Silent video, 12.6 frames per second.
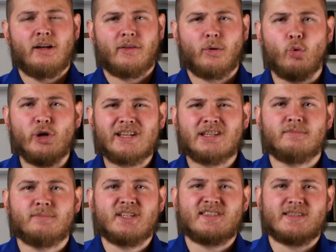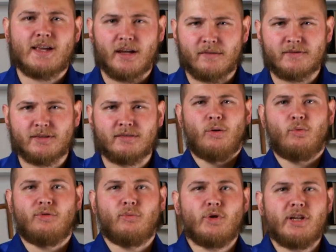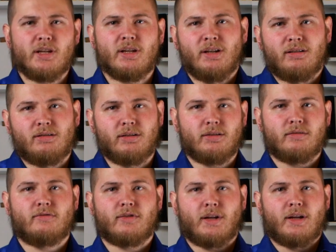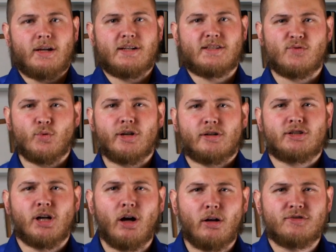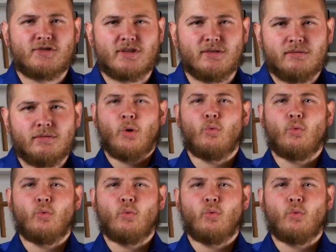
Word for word: that we can be saved. When we live as we are called to,